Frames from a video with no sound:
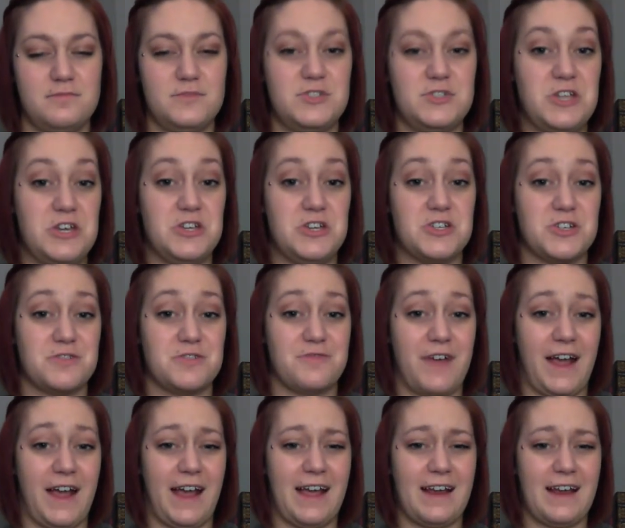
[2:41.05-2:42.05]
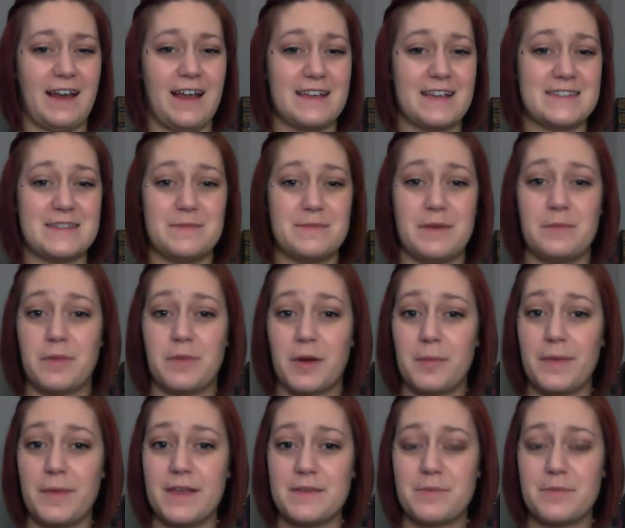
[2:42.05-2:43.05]
she should recognize him in
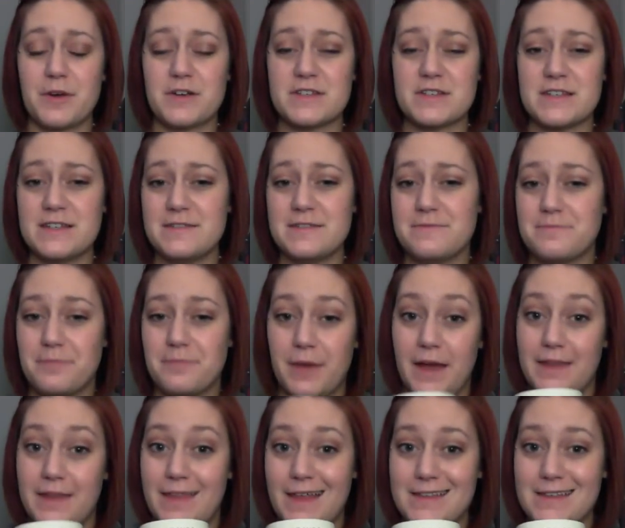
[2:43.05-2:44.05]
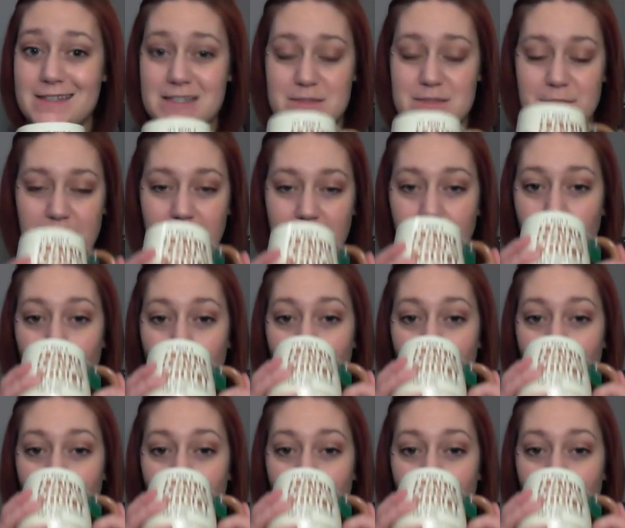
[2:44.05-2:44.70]
per- person, but that's just me.